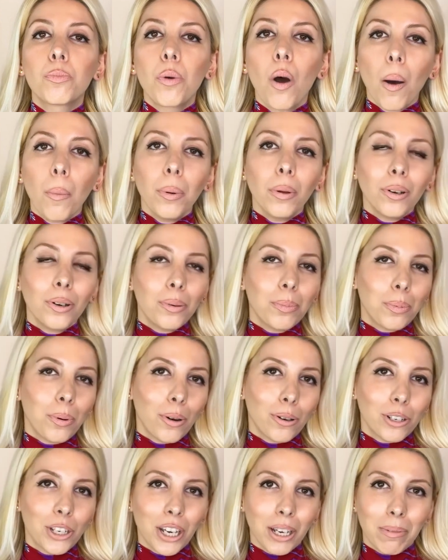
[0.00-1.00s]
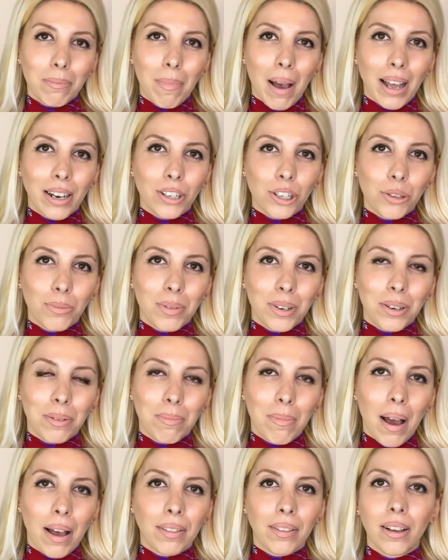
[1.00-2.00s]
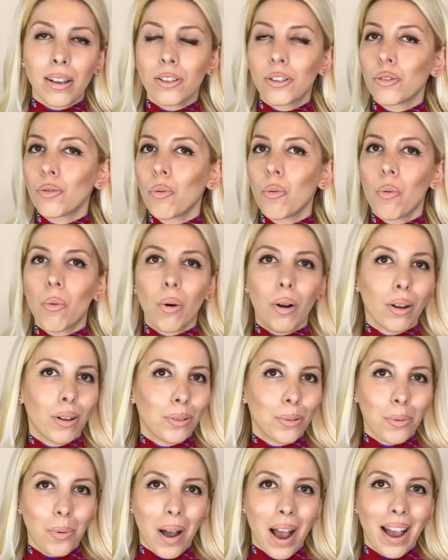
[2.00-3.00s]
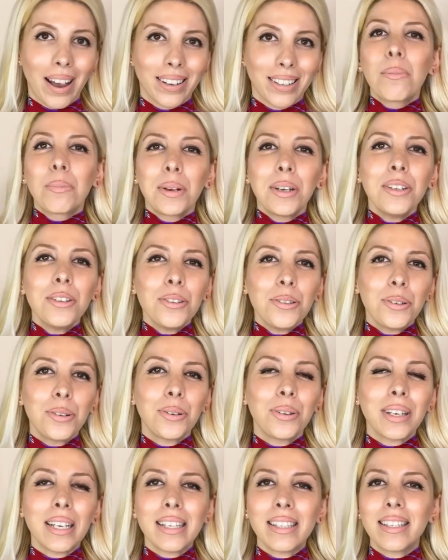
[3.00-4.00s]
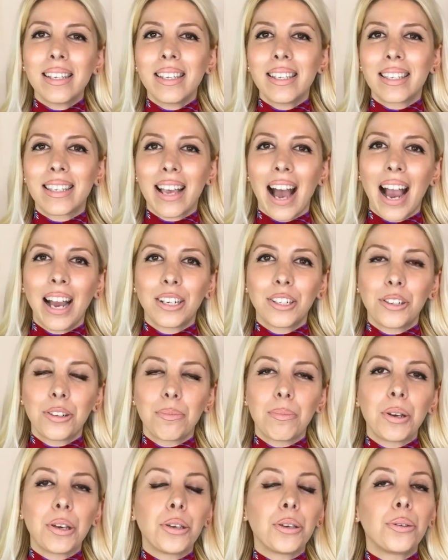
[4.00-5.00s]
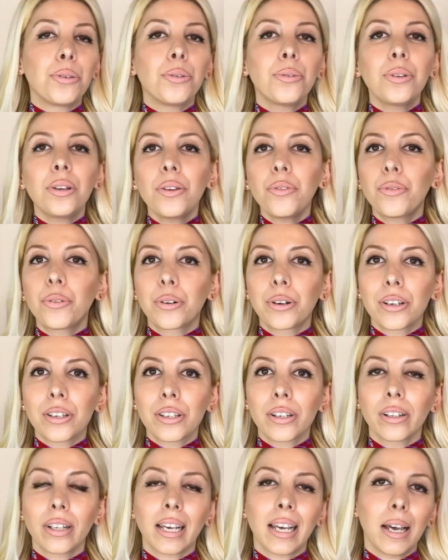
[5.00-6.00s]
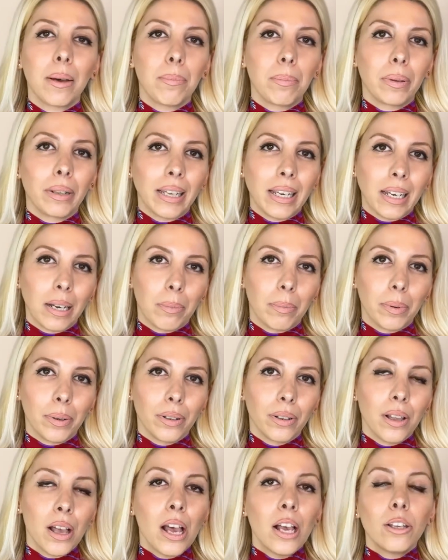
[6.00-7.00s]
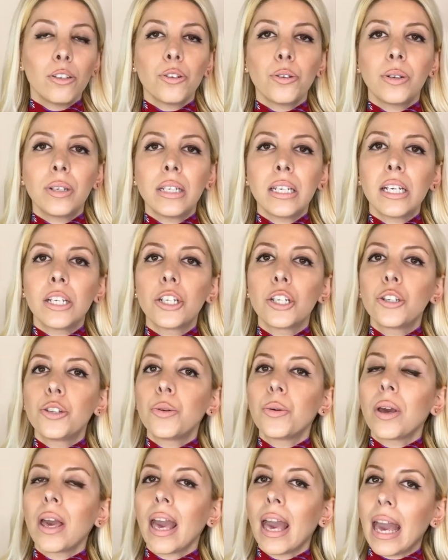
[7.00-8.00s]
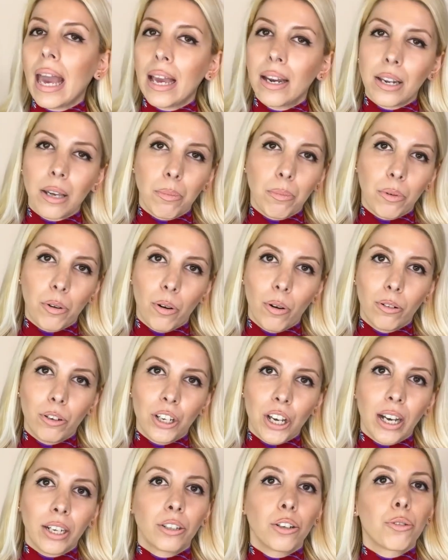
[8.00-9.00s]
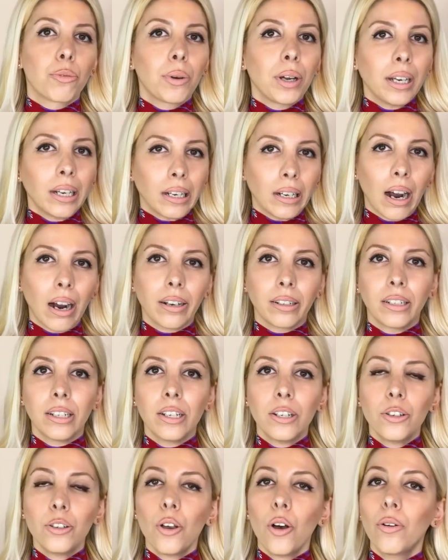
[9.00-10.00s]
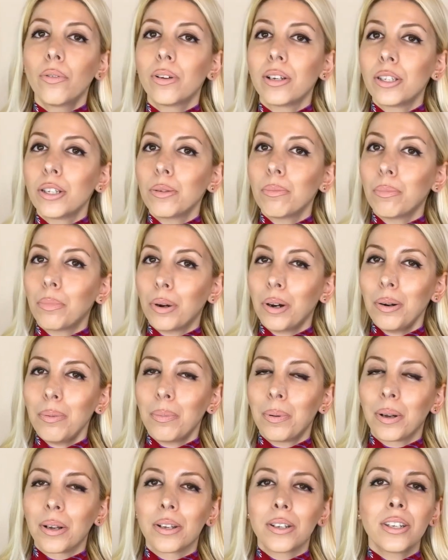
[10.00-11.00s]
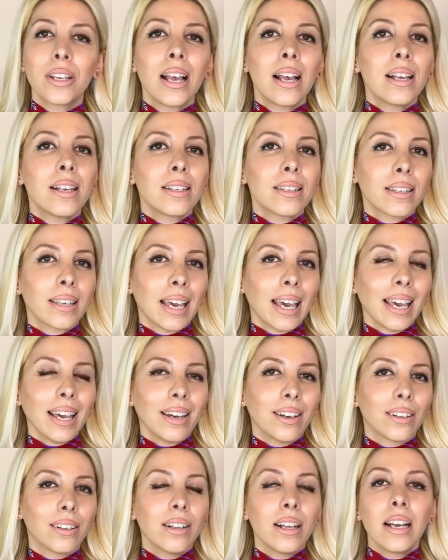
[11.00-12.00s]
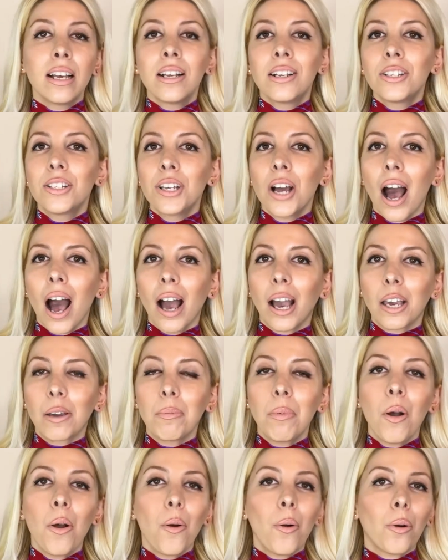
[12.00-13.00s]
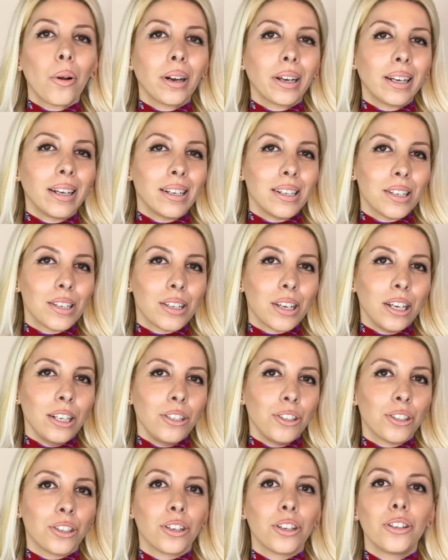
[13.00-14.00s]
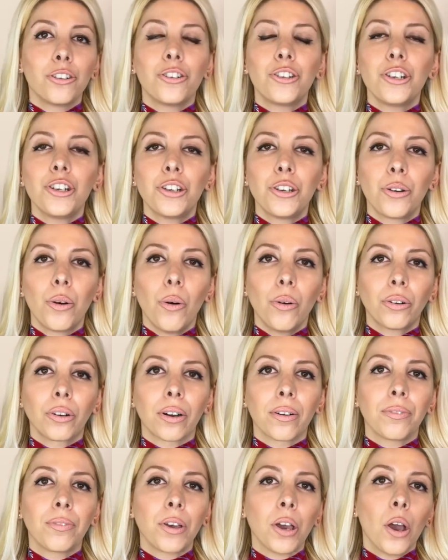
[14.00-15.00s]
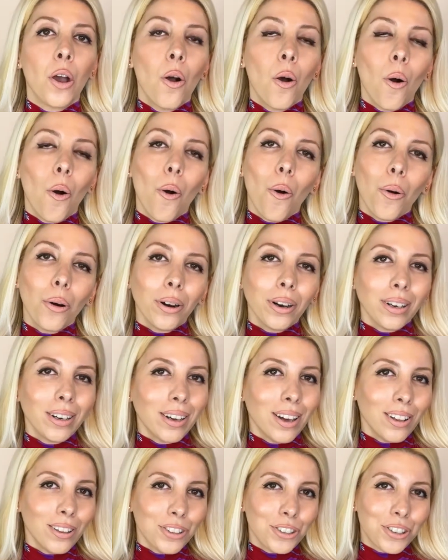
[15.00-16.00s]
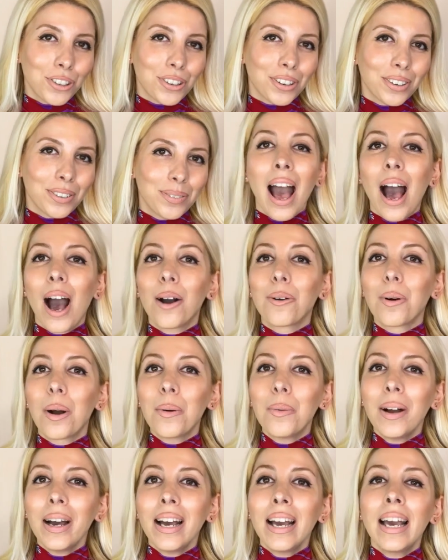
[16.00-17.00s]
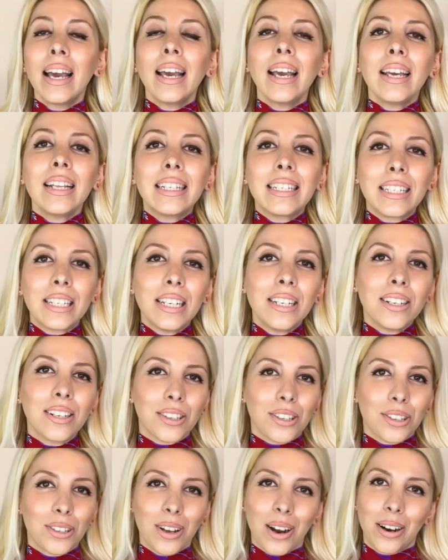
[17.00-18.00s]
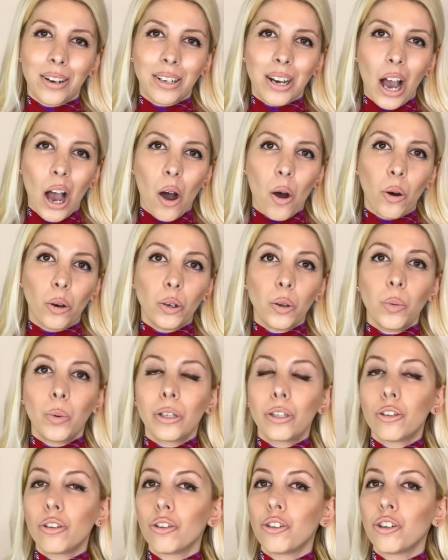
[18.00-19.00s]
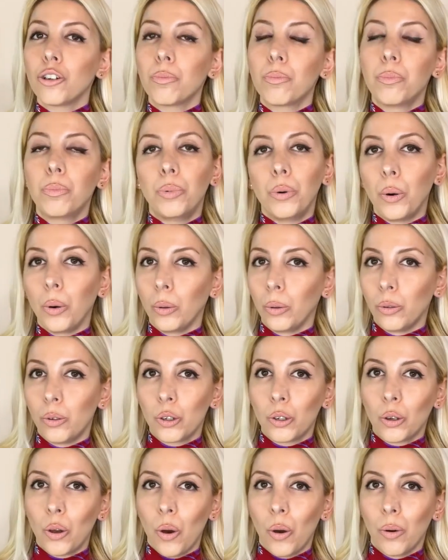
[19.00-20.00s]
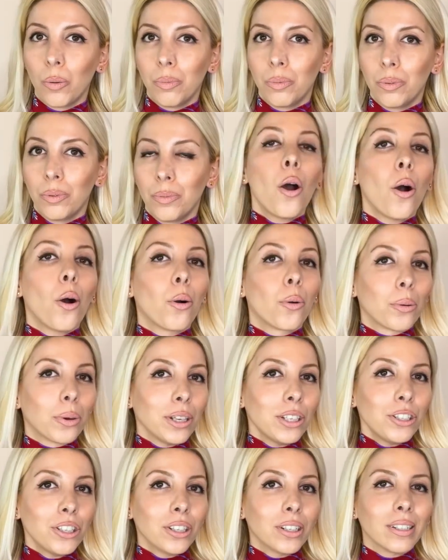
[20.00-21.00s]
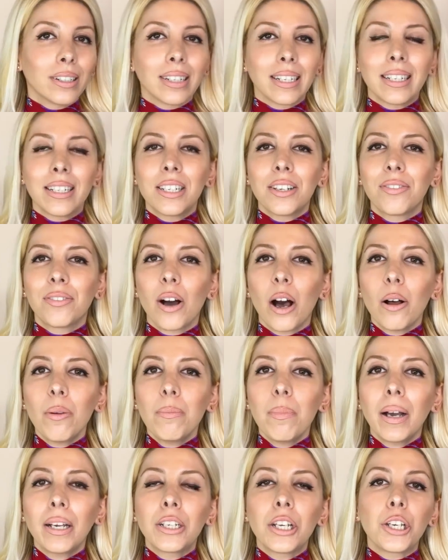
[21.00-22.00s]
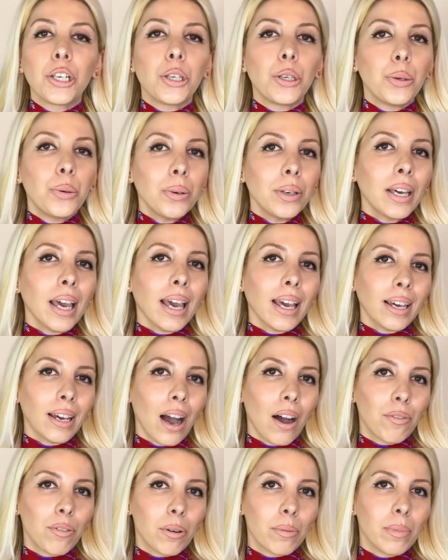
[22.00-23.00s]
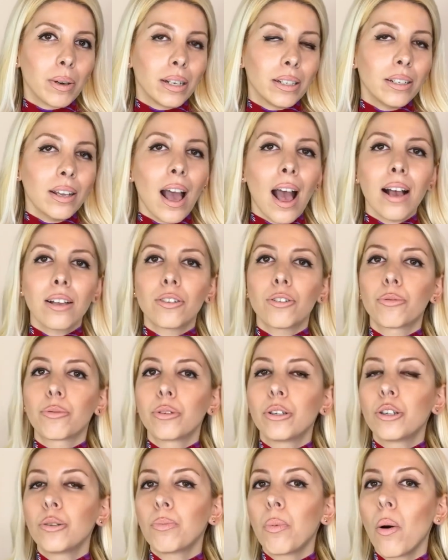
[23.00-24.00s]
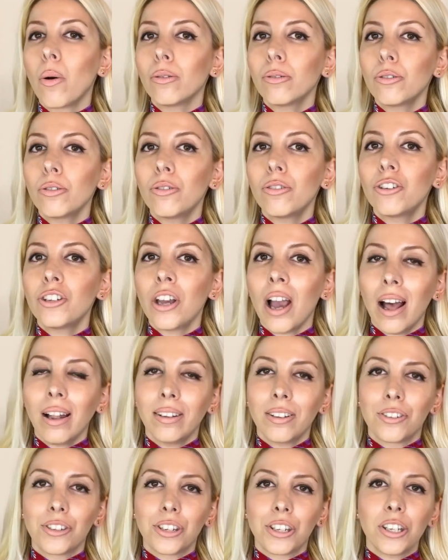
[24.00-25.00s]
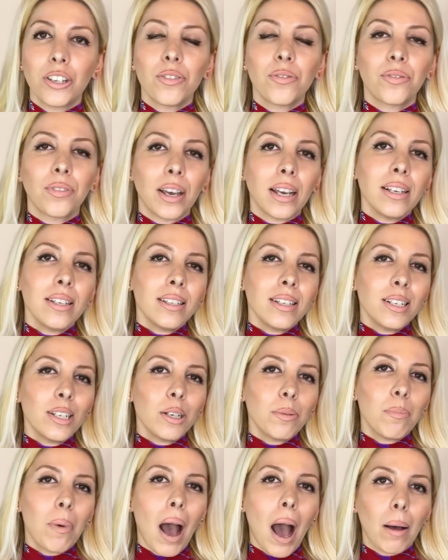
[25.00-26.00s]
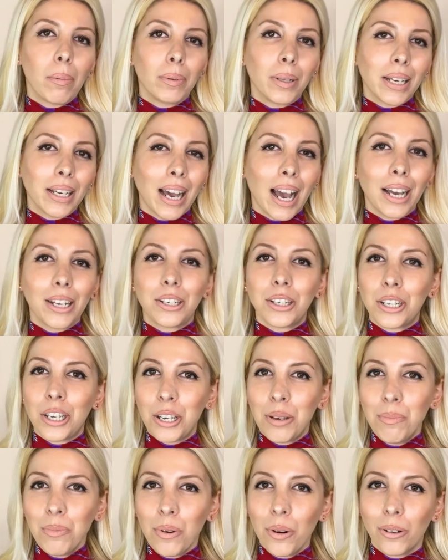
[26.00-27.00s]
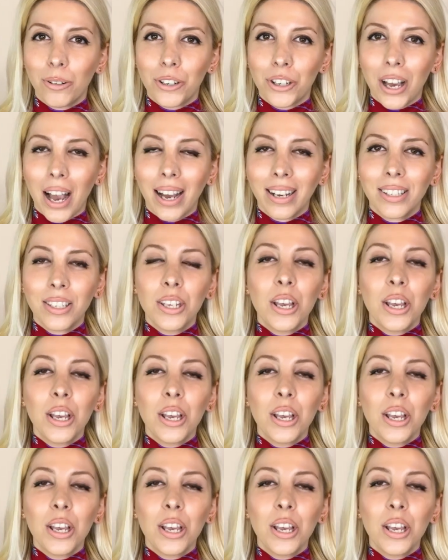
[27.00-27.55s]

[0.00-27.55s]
popular project management methods worldwide. PRINCE2 is designed to be universally applicable, suited to any project, regardless of its purpose, scale, type, organization, geography, or culture. However, it didn't start out with such a broad scope. Originally developed by the UK government as a response to challenges faced in the public IT projects,